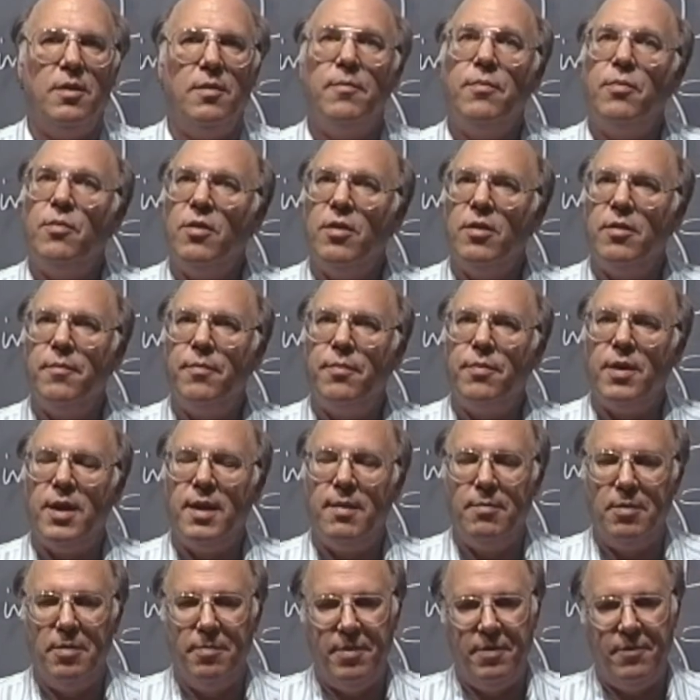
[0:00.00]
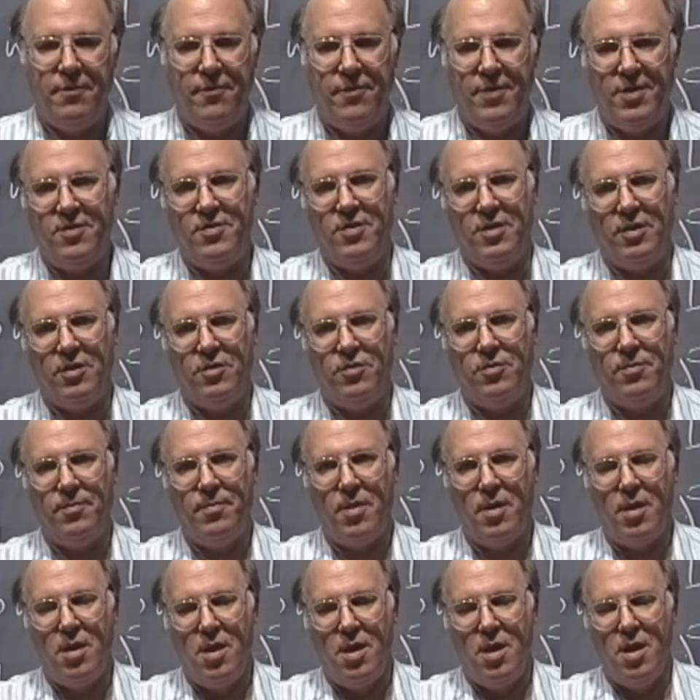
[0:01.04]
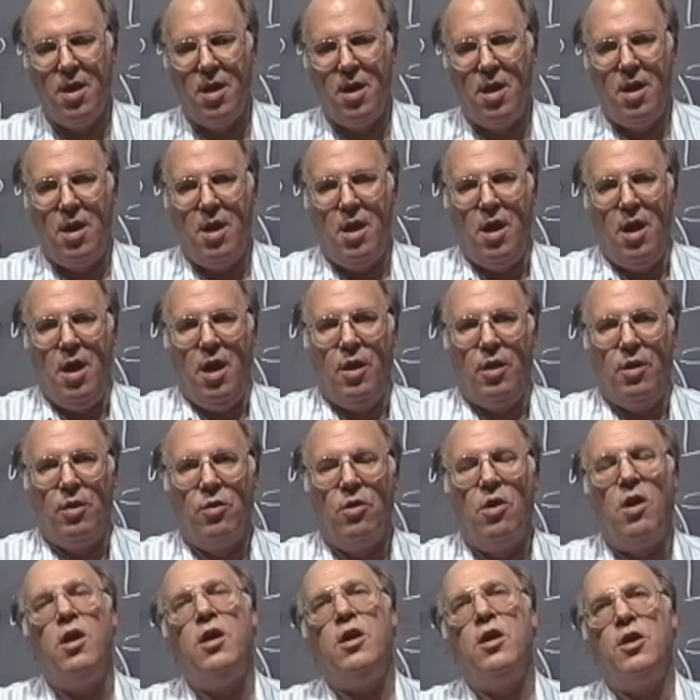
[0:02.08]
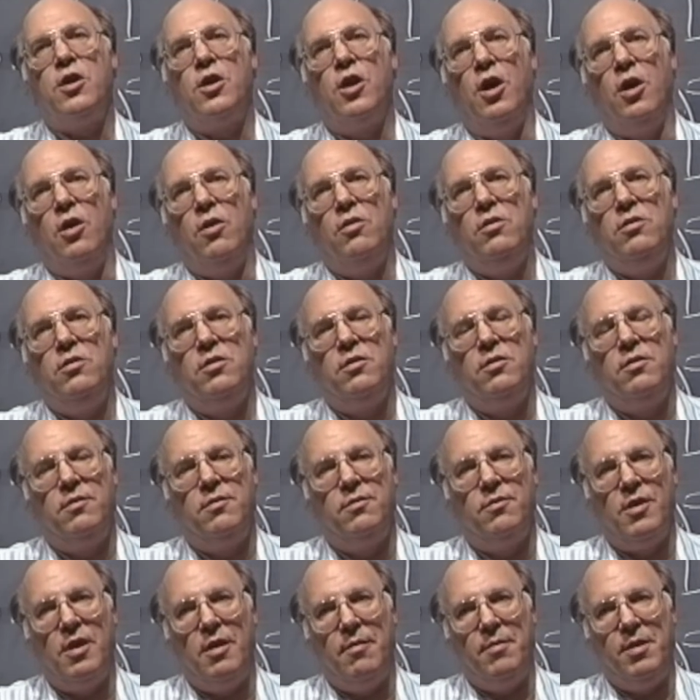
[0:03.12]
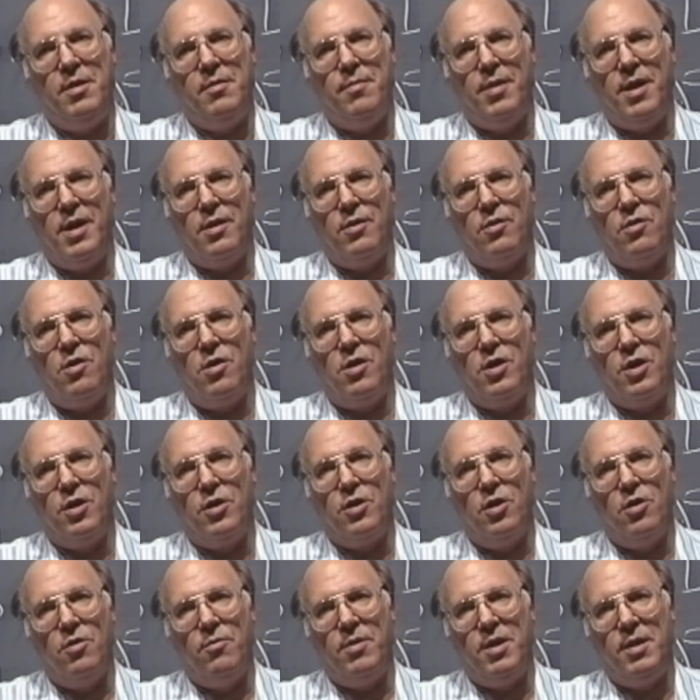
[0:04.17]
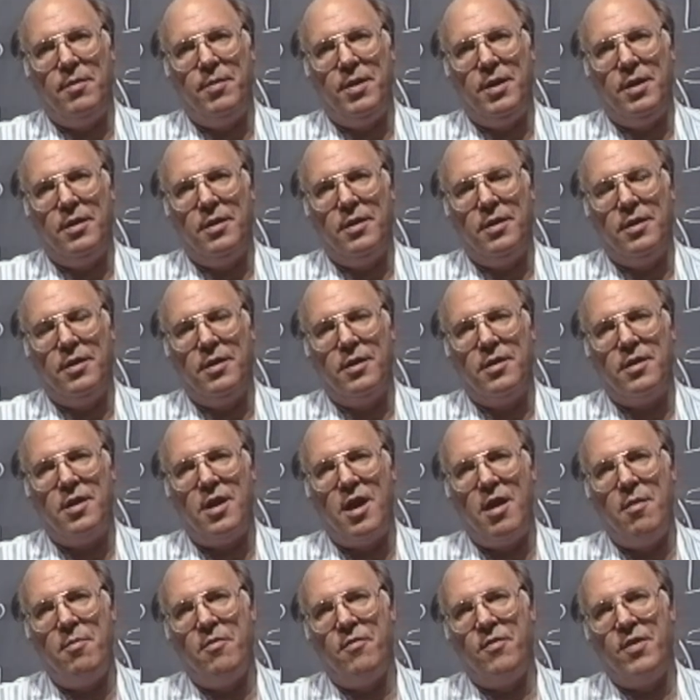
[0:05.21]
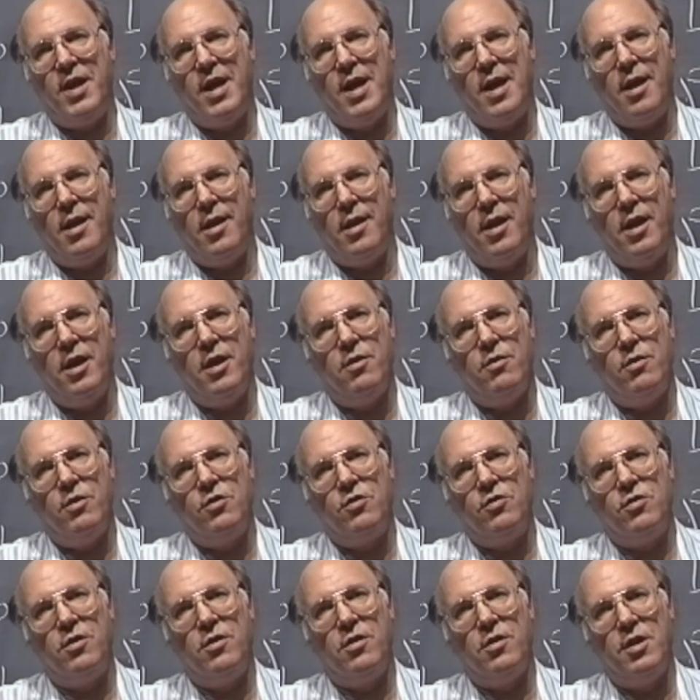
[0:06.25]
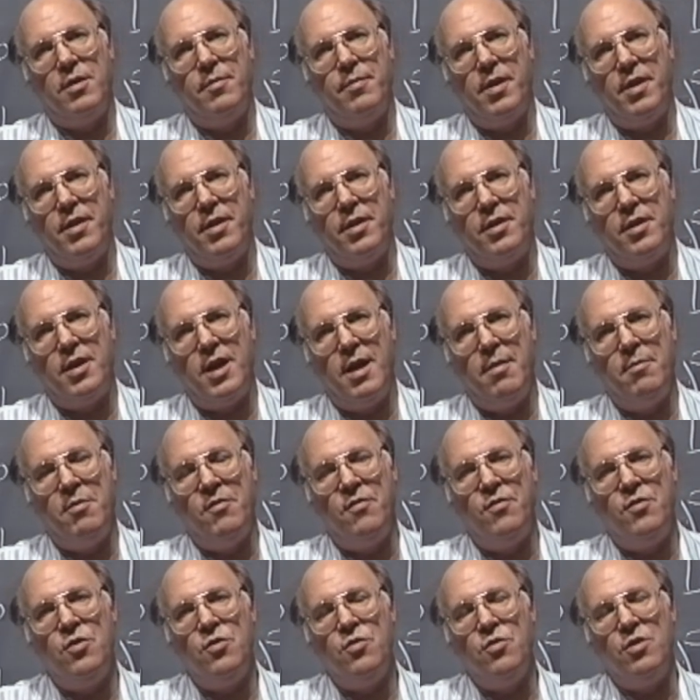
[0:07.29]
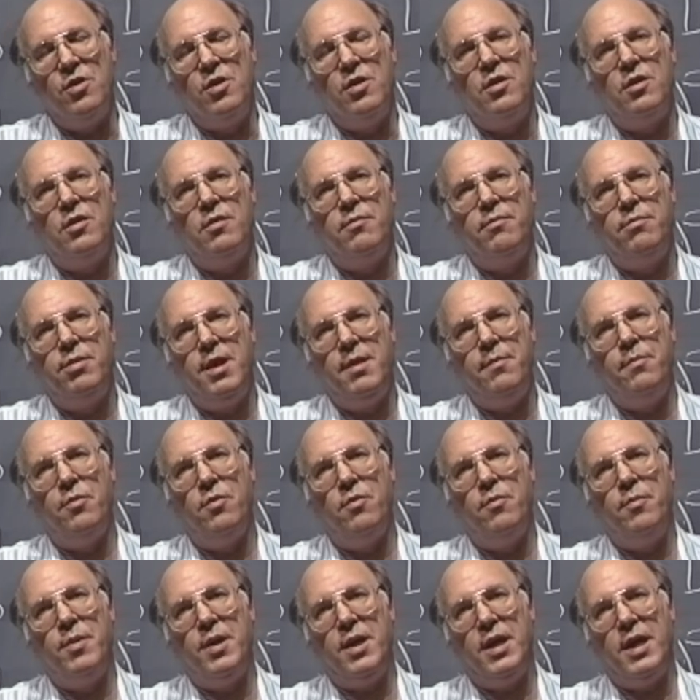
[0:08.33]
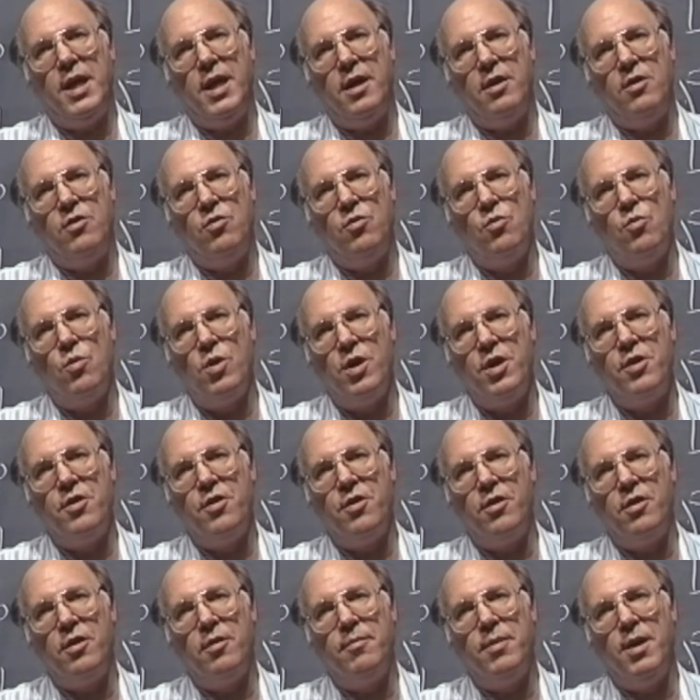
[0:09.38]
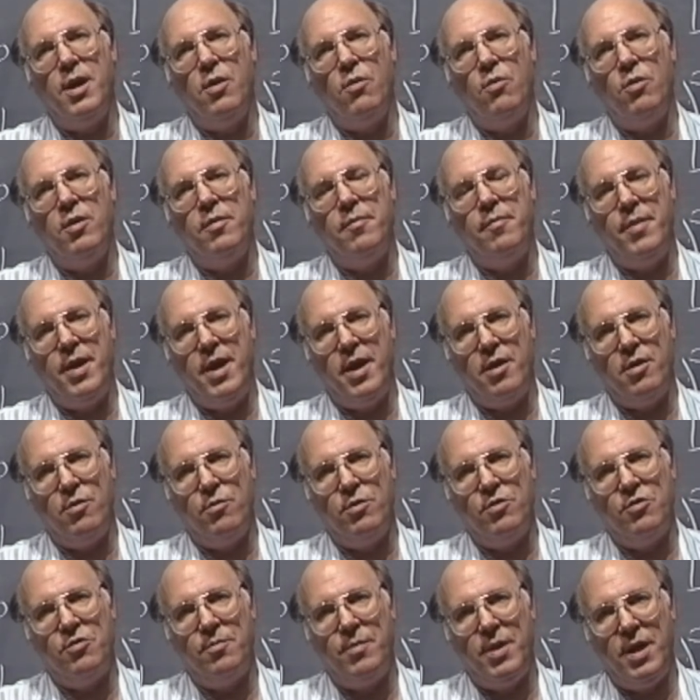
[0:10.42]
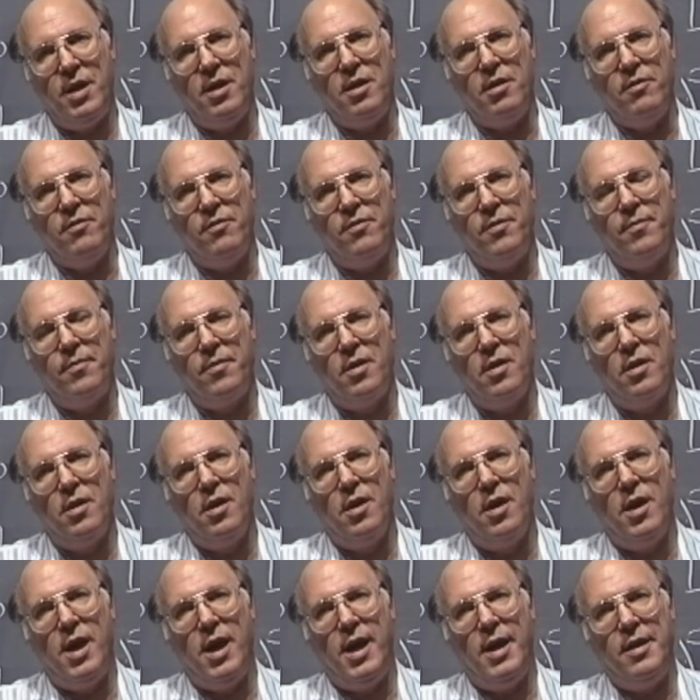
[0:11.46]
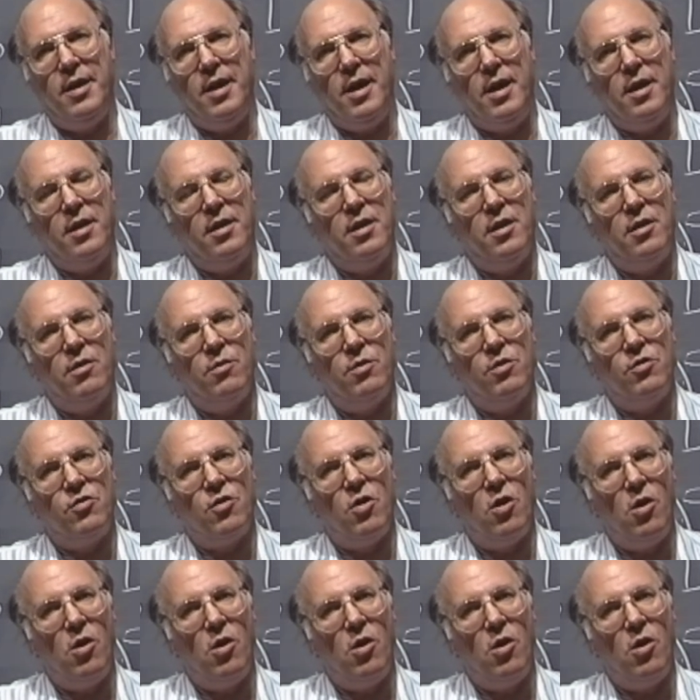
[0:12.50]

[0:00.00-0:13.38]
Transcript: important problem in physics. Long ago, what I mean by long ago, maybe in the time of Galileo and certainly by the time of Newton, people began to wonder about what matter was made of. And there was